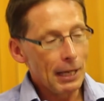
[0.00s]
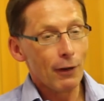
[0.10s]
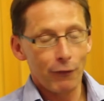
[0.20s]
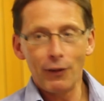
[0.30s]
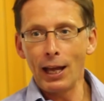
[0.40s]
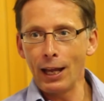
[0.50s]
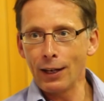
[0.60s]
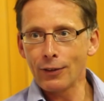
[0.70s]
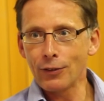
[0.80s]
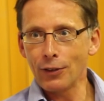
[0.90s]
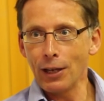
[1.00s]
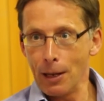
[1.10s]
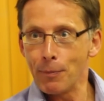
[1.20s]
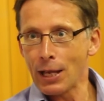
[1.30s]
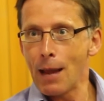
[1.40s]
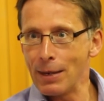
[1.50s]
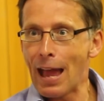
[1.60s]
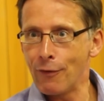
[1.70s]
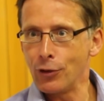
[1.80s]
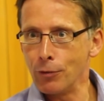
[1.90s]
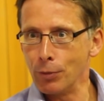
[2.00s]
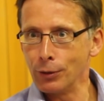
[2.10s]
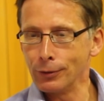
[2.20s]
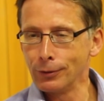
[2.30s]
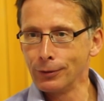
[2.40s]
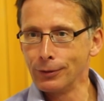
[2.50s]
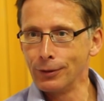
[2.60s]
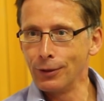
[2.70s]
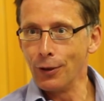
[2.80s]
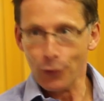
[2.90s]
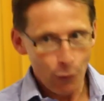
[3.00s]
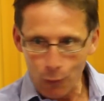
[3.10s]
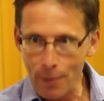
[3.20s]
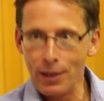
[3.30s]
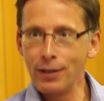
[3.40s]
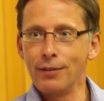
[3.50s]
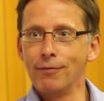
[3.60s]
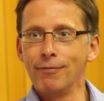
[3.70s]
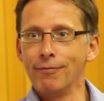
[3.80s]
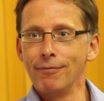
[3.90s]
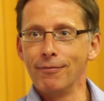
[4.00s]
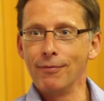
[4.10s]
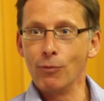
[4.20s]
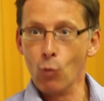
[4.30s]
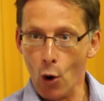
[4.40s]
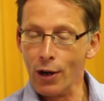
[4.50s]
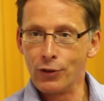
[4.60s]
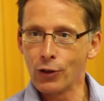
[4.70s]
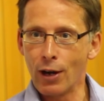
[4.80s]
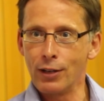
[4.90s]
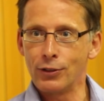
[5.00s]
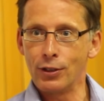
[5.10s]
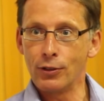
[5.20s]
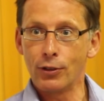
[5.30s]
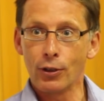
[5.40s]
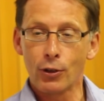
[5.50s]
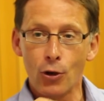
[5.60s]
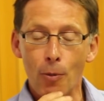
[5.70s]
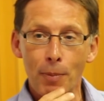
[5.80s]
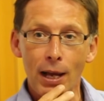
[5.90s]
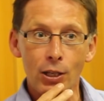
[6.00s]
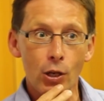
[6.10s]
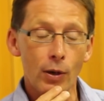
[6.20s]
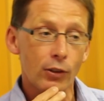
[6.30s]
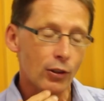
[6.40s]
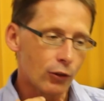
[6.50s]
in effect, it became inevitable that women were integrated into the combat units.